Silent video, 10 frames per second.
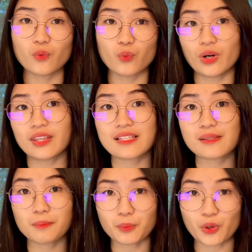what is
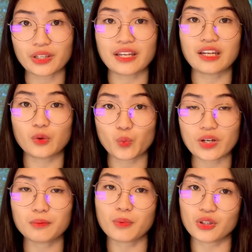important and
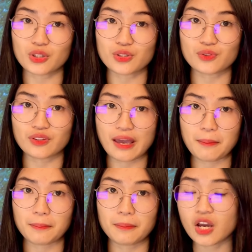what matters to
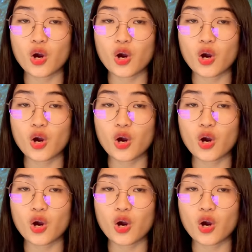them.